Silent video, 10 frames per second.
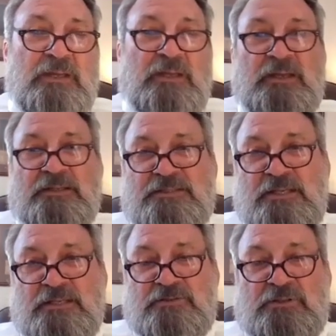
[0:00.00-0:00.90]
And
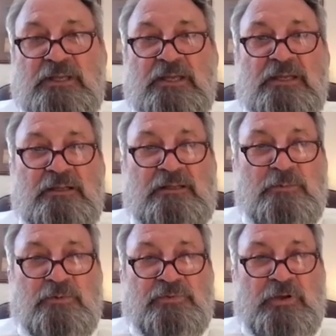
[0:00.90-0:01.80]
essentially
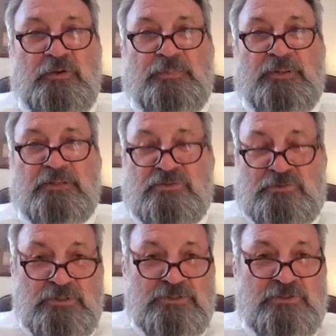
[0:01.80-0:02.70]
chemotherapy
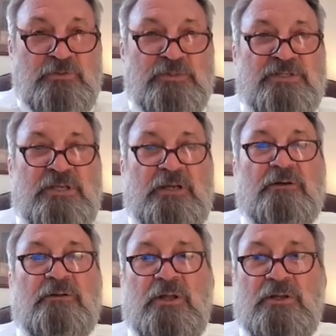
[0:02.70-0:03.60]
destroys tumor
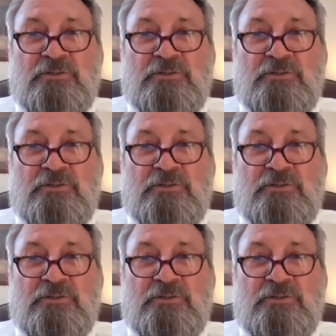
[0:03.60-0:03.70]
cell